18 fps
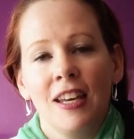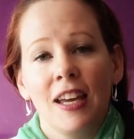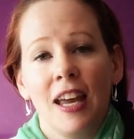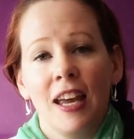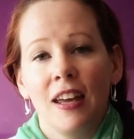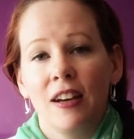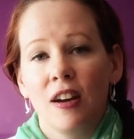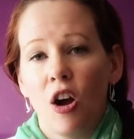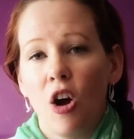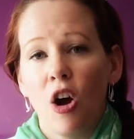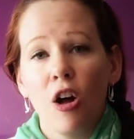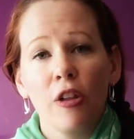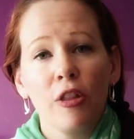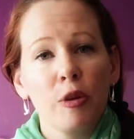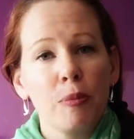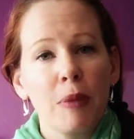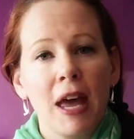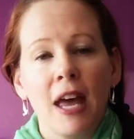And all
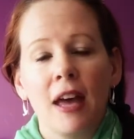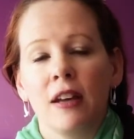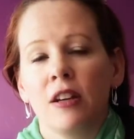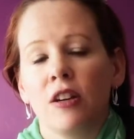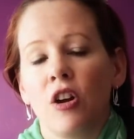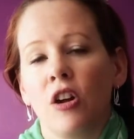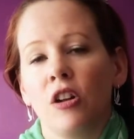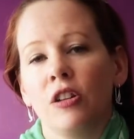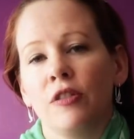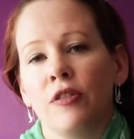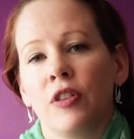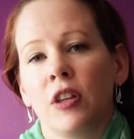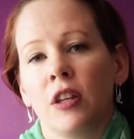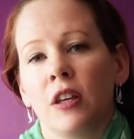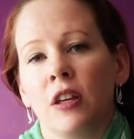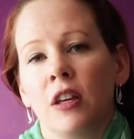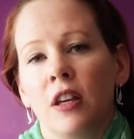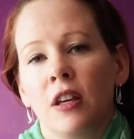the men and all of
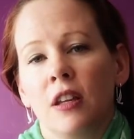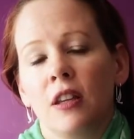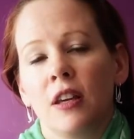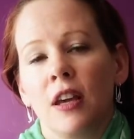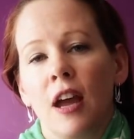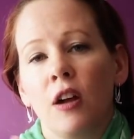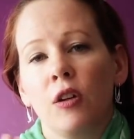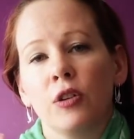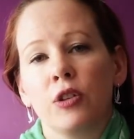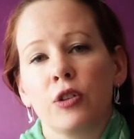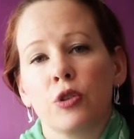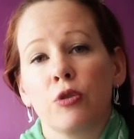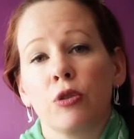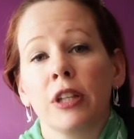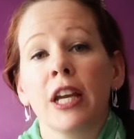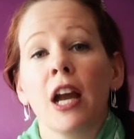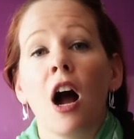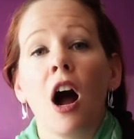the, the elders
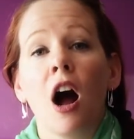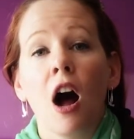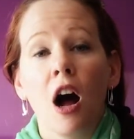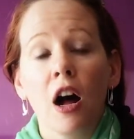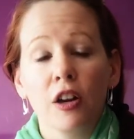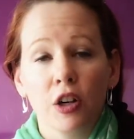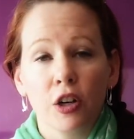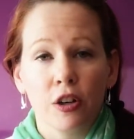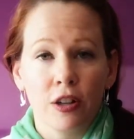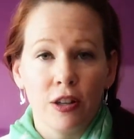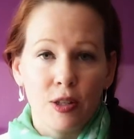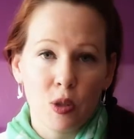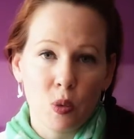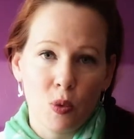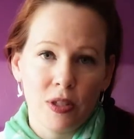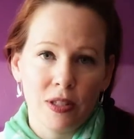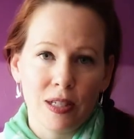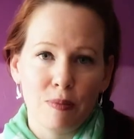really honored
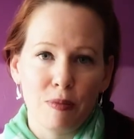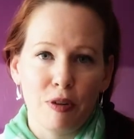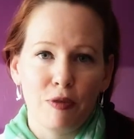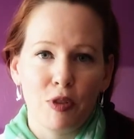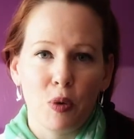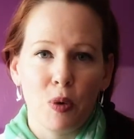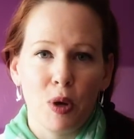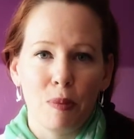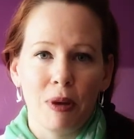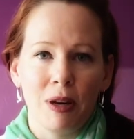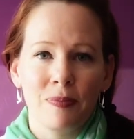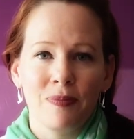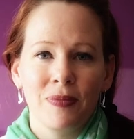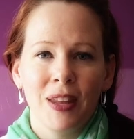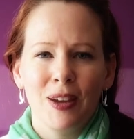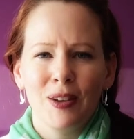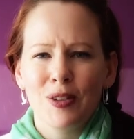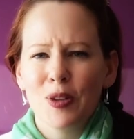this wisdom of the women.
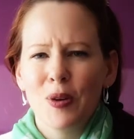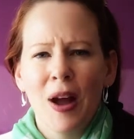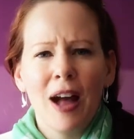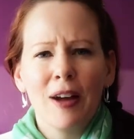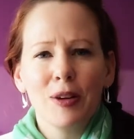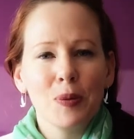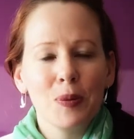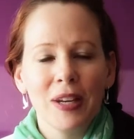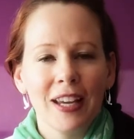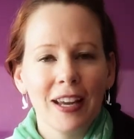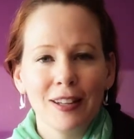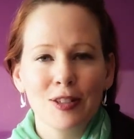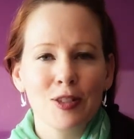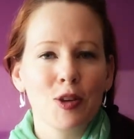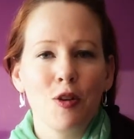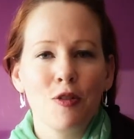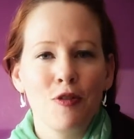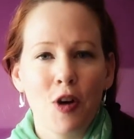So, how did we get
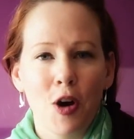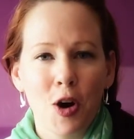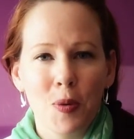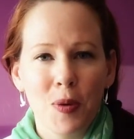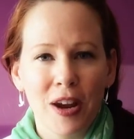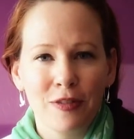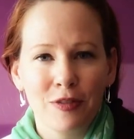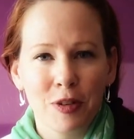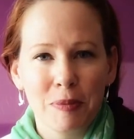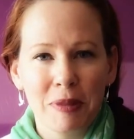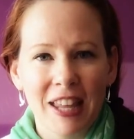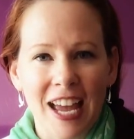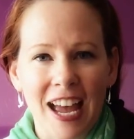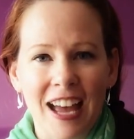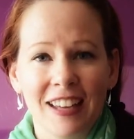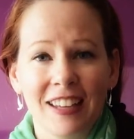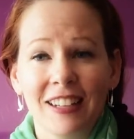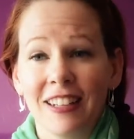so far away from
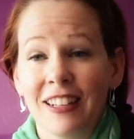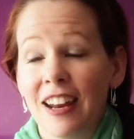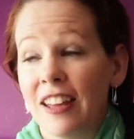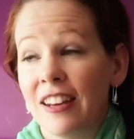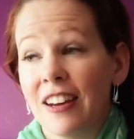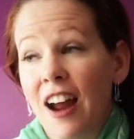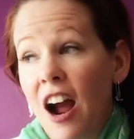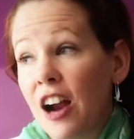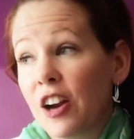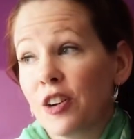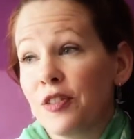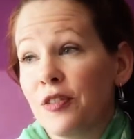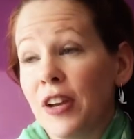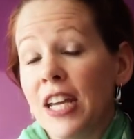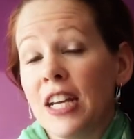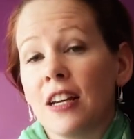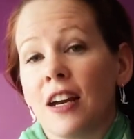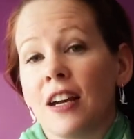that? And in, in
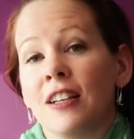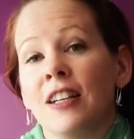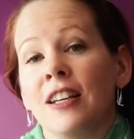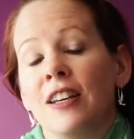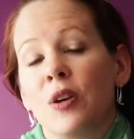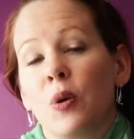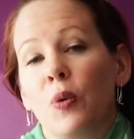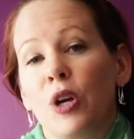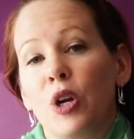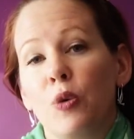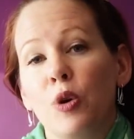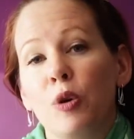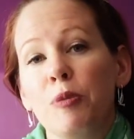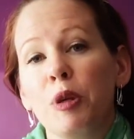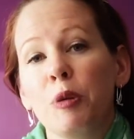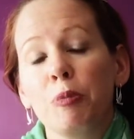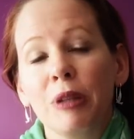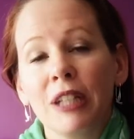Ayurveda, when a
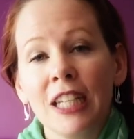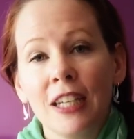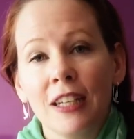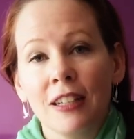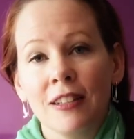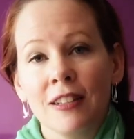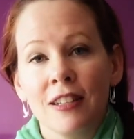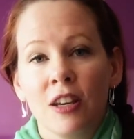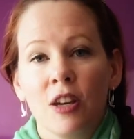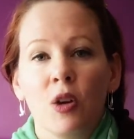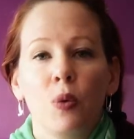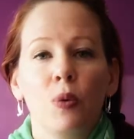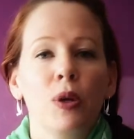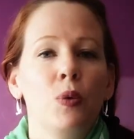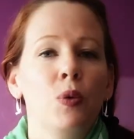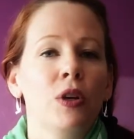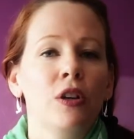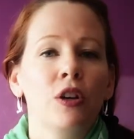woman bleeds,
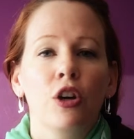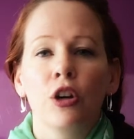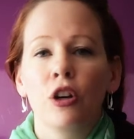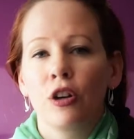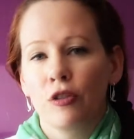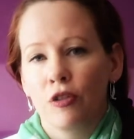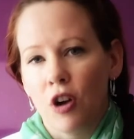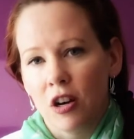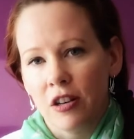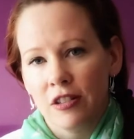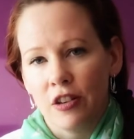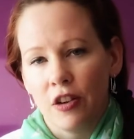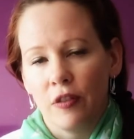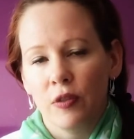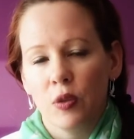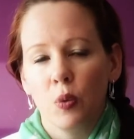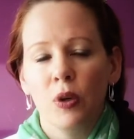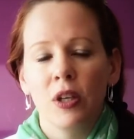we wouldn't cook for
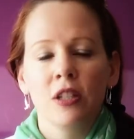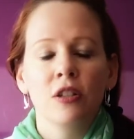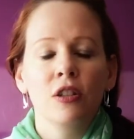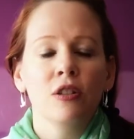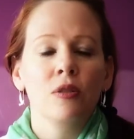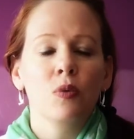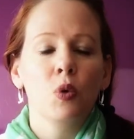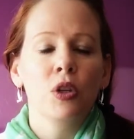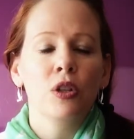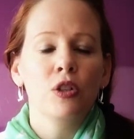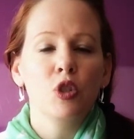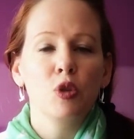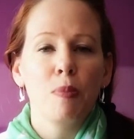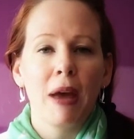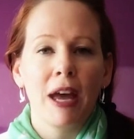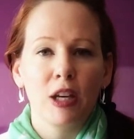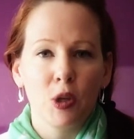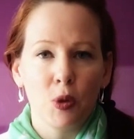ourselves. We didn't, wouldn't do
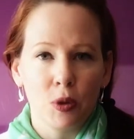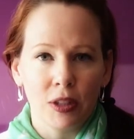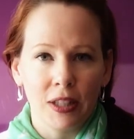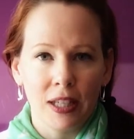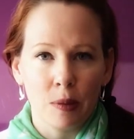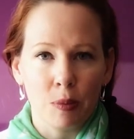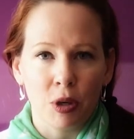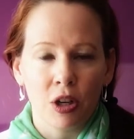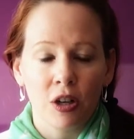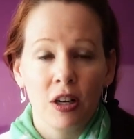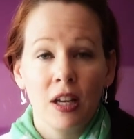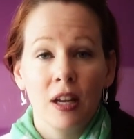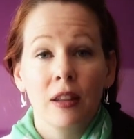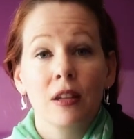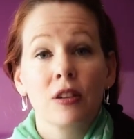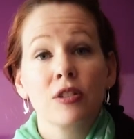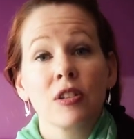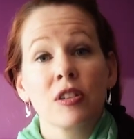manual labor.
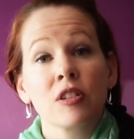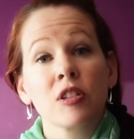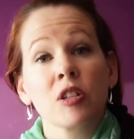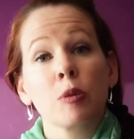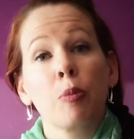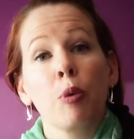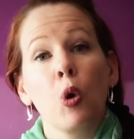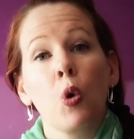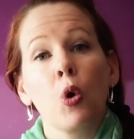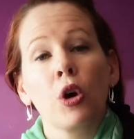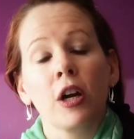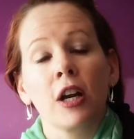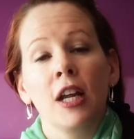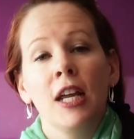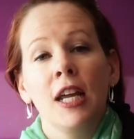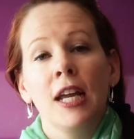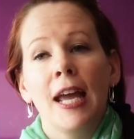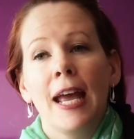There's a support
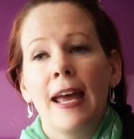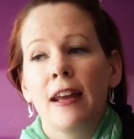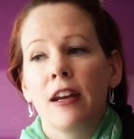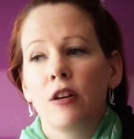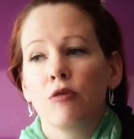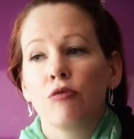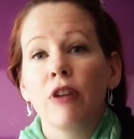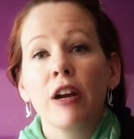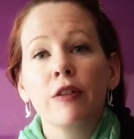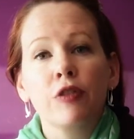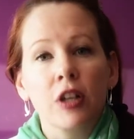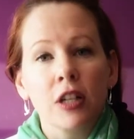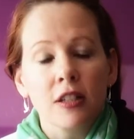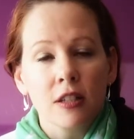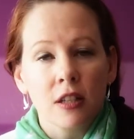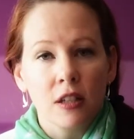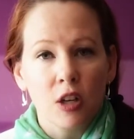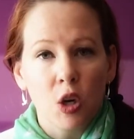and a
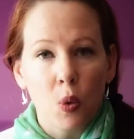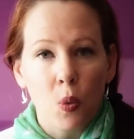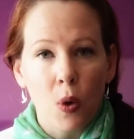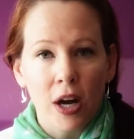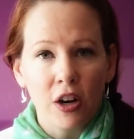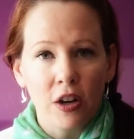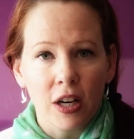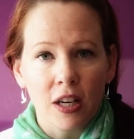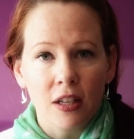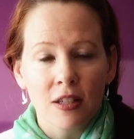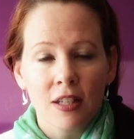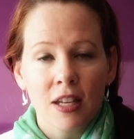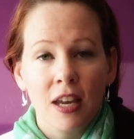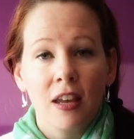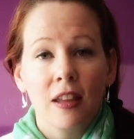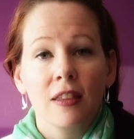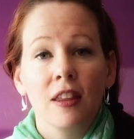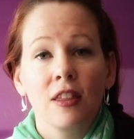reverence and an awareness
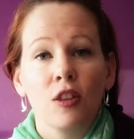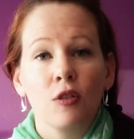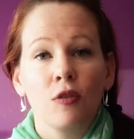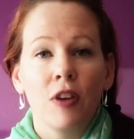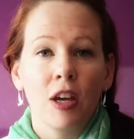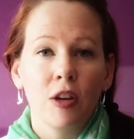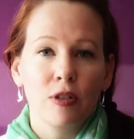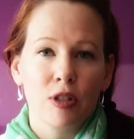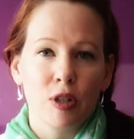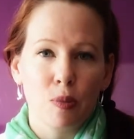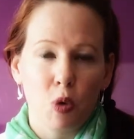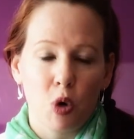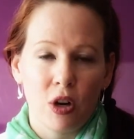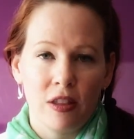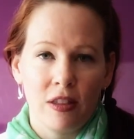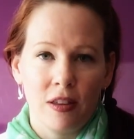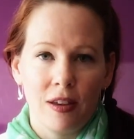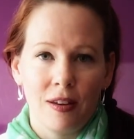that the veils are
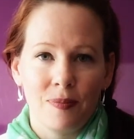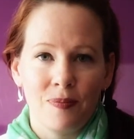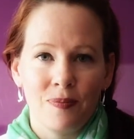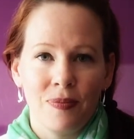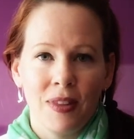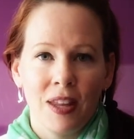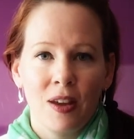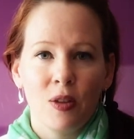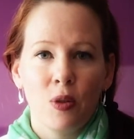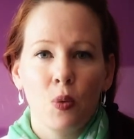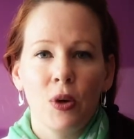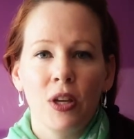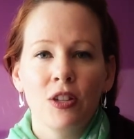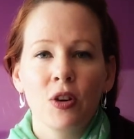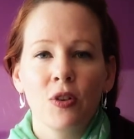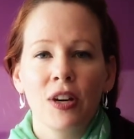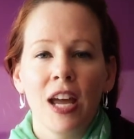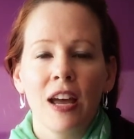more thin we
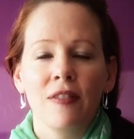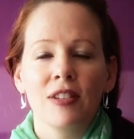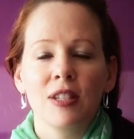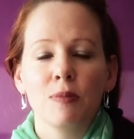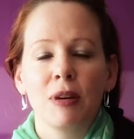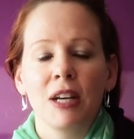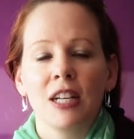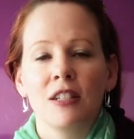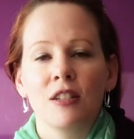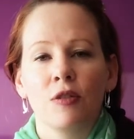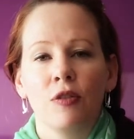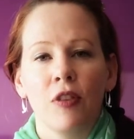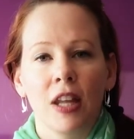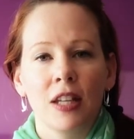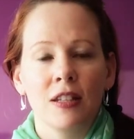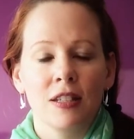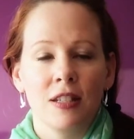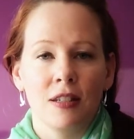don't have as many
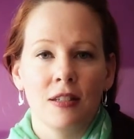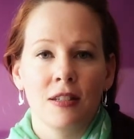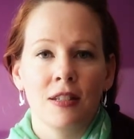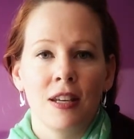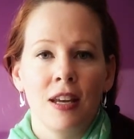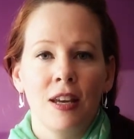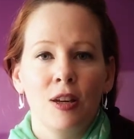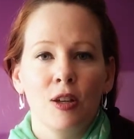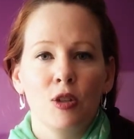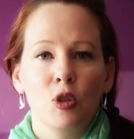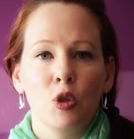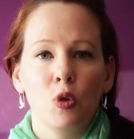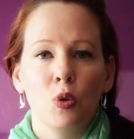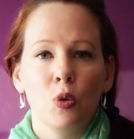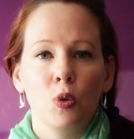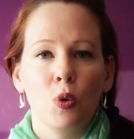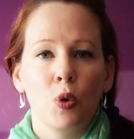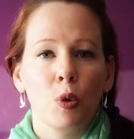defenses
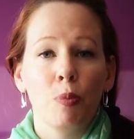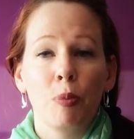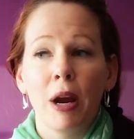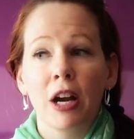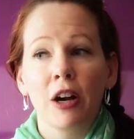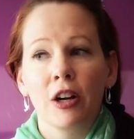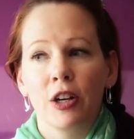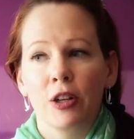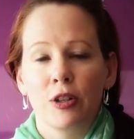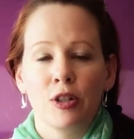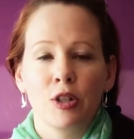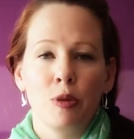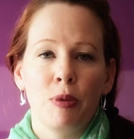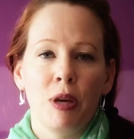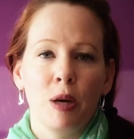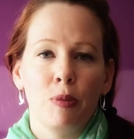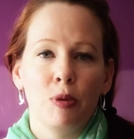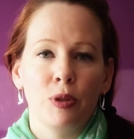to or barriers to
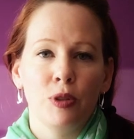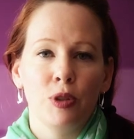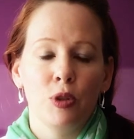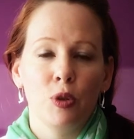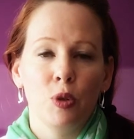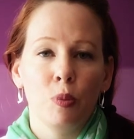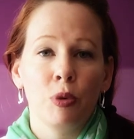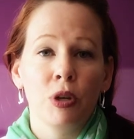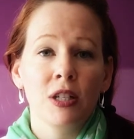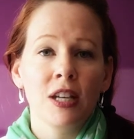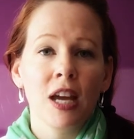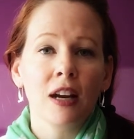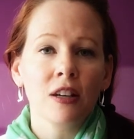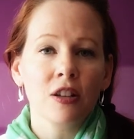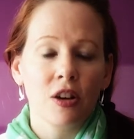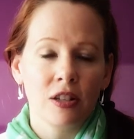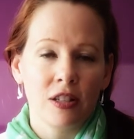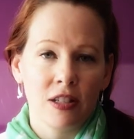be able to
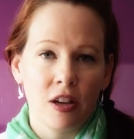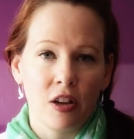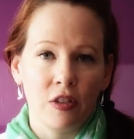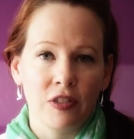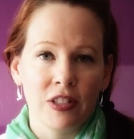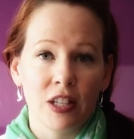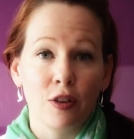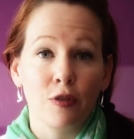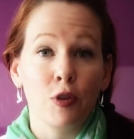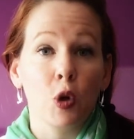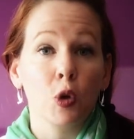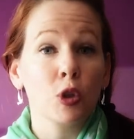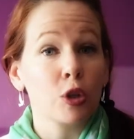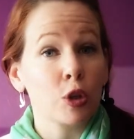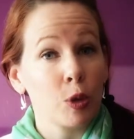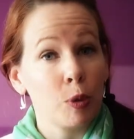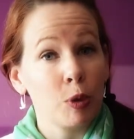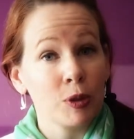protect ourselves in a
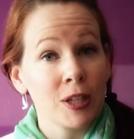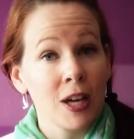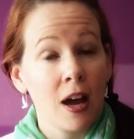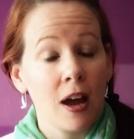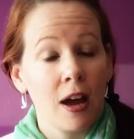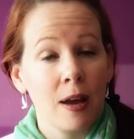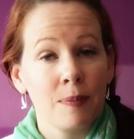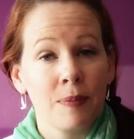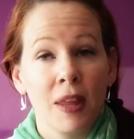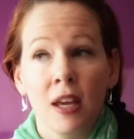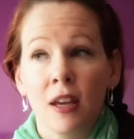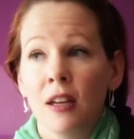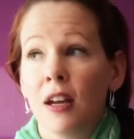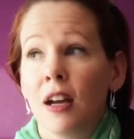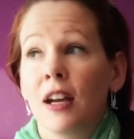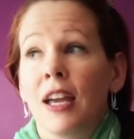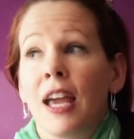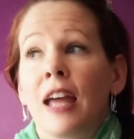vulnerable time
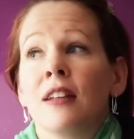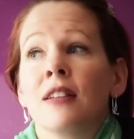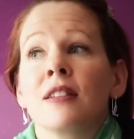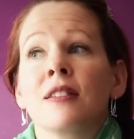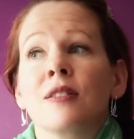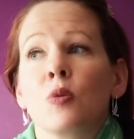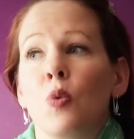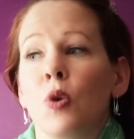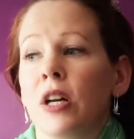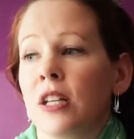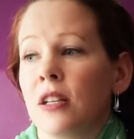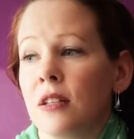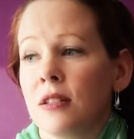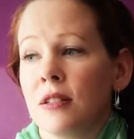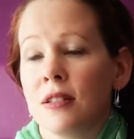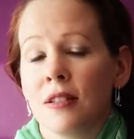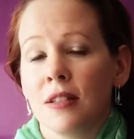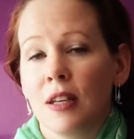against what
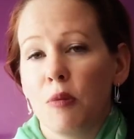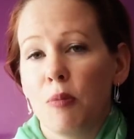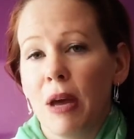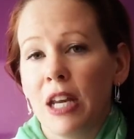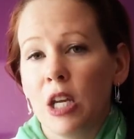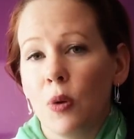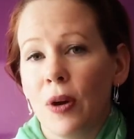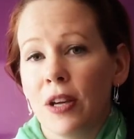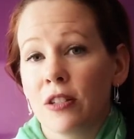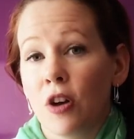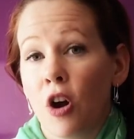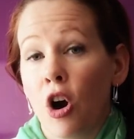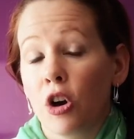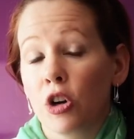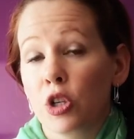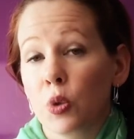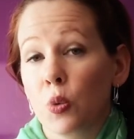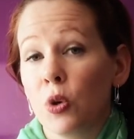is in many ways a
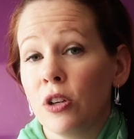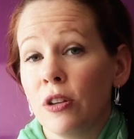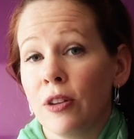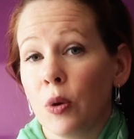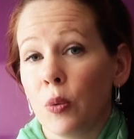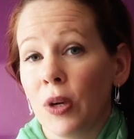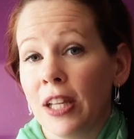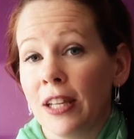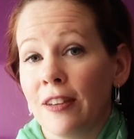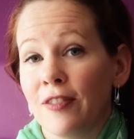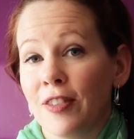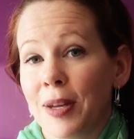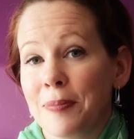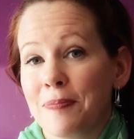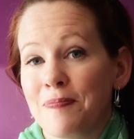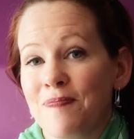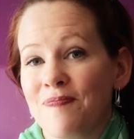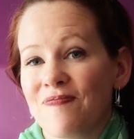harsh world that we live
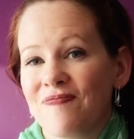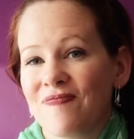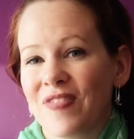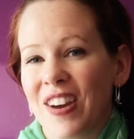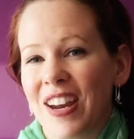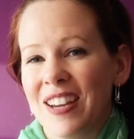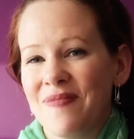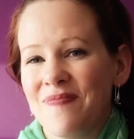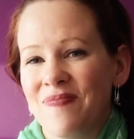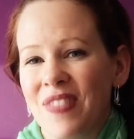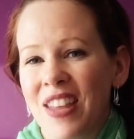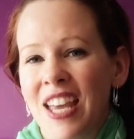in right?